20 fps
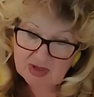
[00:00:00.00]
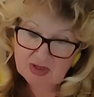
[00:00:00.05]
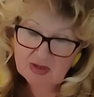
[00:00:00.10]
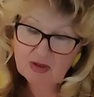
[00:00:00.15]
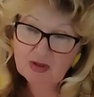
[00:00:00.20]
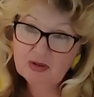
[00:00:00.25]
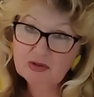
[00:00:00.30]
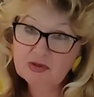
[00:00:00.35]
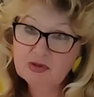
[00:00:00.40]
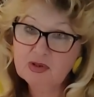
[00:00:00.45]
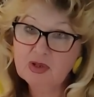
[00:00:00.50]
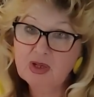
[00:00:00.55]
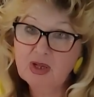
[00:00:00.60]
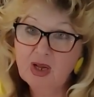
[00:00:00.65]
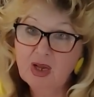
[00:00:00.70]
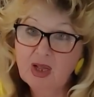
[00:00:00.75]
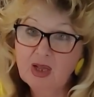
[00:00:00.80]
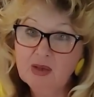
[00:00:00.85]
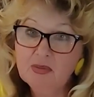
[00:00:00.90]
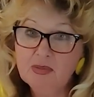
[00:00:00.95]
the hot
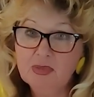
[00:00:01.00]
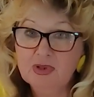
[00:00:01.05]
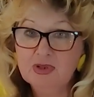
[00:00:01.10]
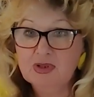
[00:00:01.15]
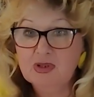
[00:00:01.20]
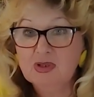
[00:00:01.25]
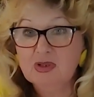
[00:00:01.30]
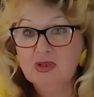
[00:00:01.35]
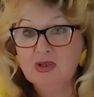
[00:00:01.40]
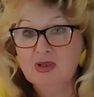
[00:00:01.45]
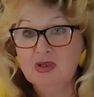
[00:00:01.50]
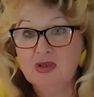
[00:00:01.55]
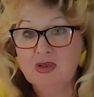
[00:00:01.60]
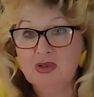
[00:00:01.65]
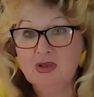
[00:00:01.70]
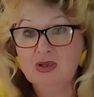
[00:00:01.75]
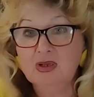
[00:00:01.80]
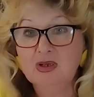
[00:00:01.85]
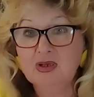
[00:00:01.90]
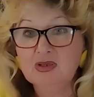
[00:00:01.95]
climate
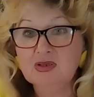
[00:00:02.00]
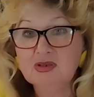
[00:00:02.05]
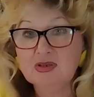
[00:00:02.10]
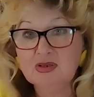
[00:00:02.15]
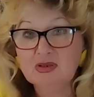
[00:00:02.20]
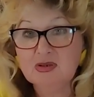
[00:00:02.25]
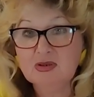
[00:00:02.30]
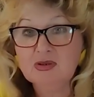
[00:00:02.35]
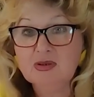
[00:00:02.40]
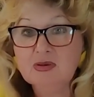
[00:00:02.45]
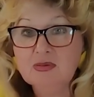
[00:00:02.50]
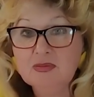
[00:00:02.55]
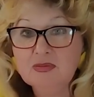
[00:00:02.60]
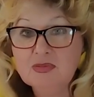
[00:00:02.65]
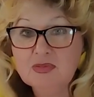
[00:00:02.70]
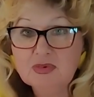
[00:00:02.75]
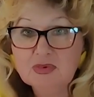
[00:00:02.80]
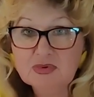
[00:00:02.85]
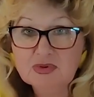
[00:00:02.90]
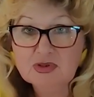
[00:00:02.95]
is
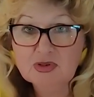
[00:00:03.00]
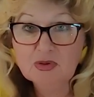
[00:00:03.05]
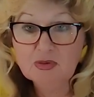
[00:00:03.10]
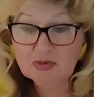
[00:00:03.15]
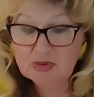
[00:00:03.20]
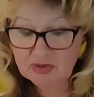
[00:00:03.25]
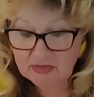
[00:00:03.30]
so